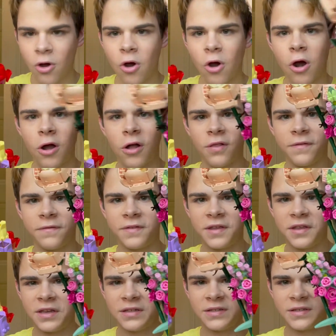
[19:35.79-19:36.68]
all of
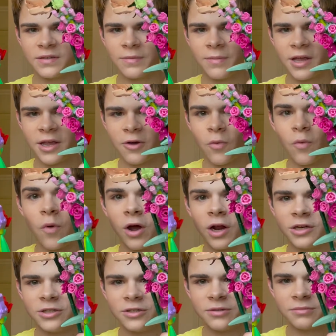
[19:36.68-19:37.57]
these to make
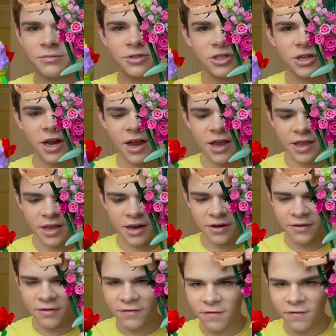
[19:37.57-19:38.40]
one giant